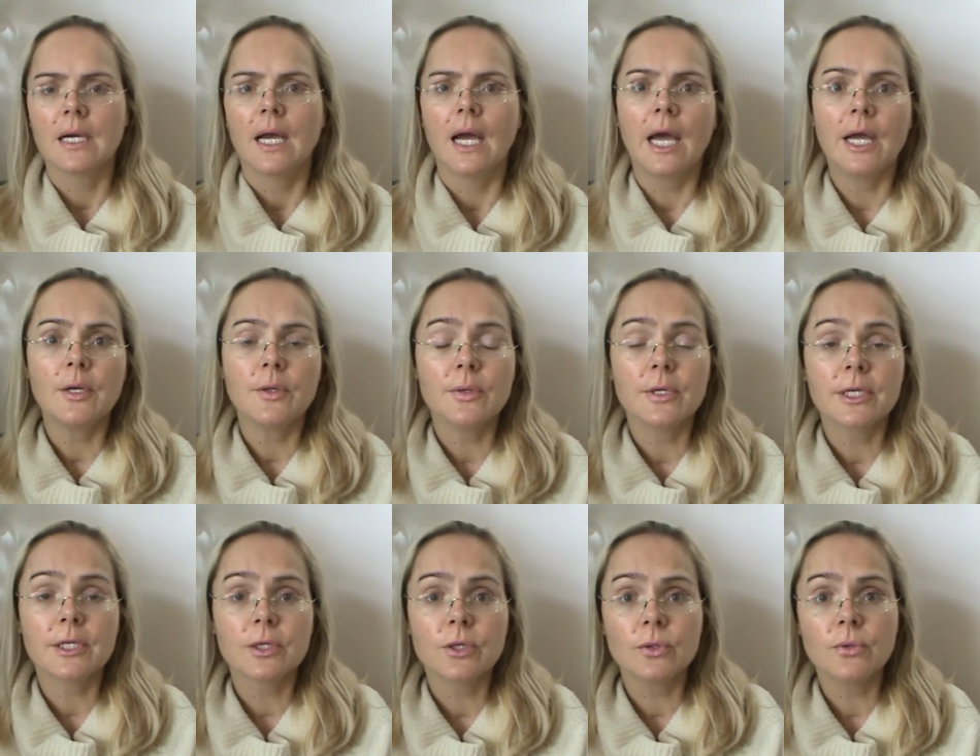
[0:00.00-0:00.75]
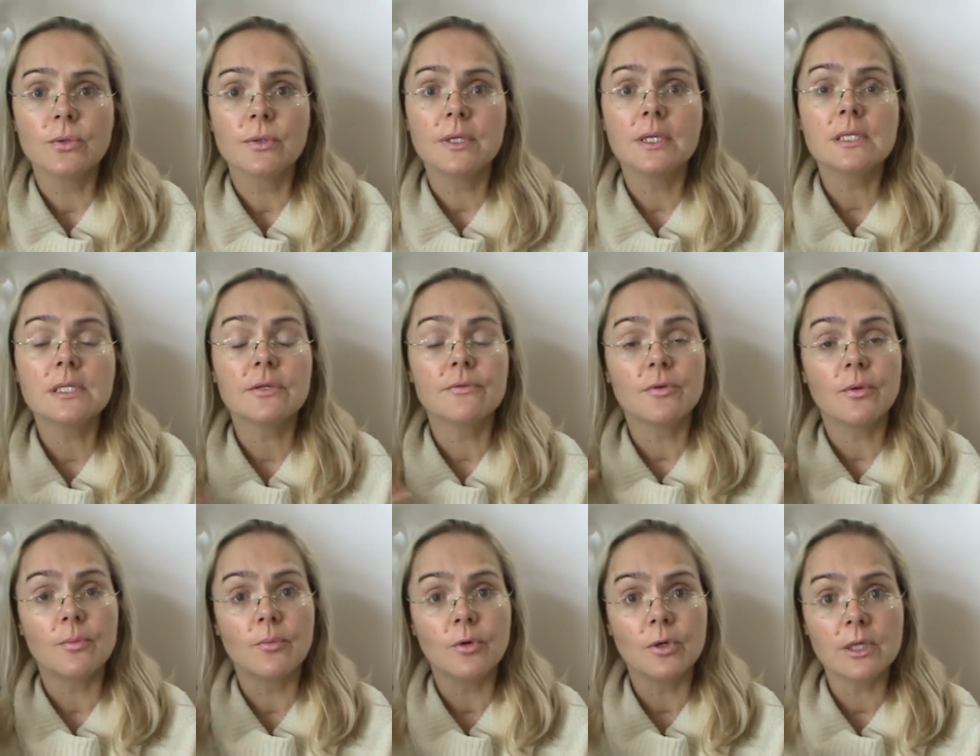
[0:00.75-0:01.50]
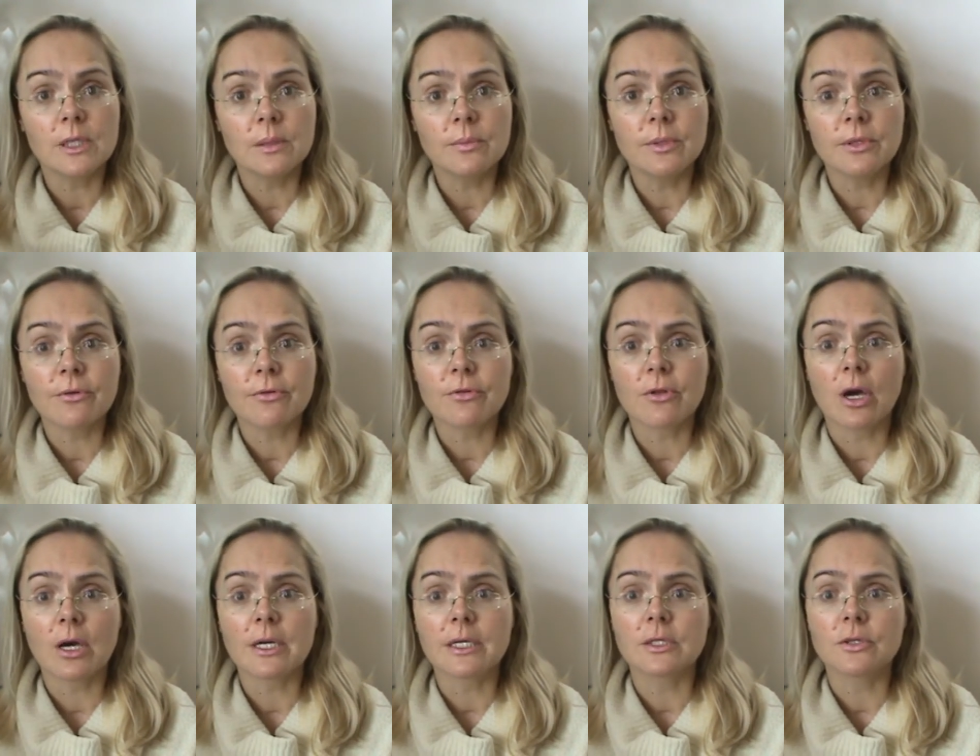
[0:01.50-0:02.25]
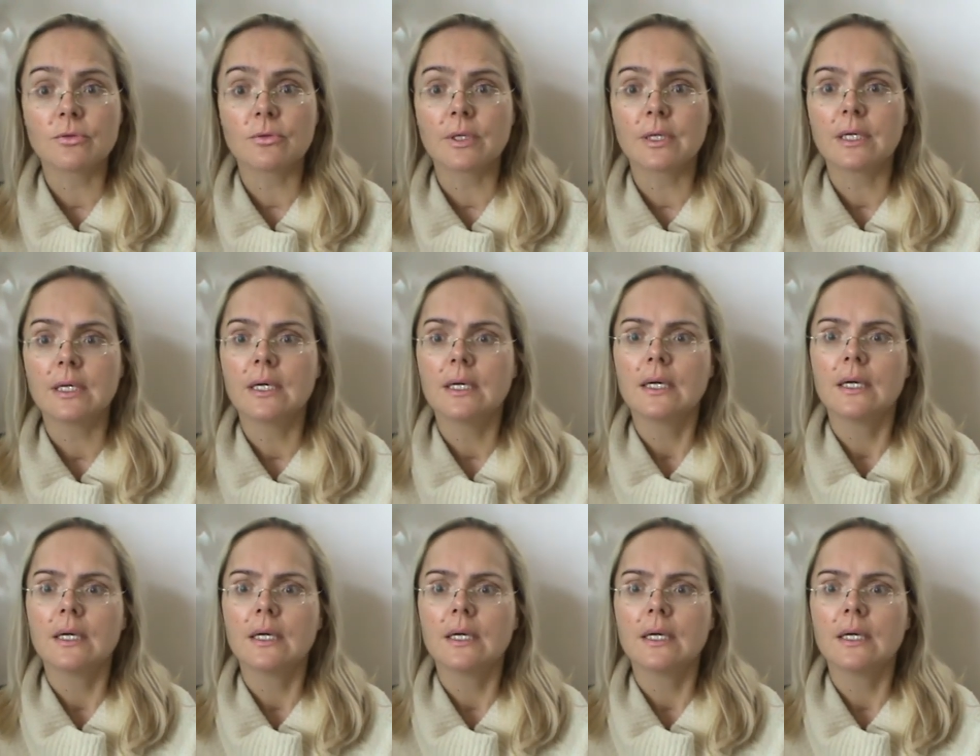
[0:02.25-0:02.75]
And you can do this if you put a little bit of thought into it.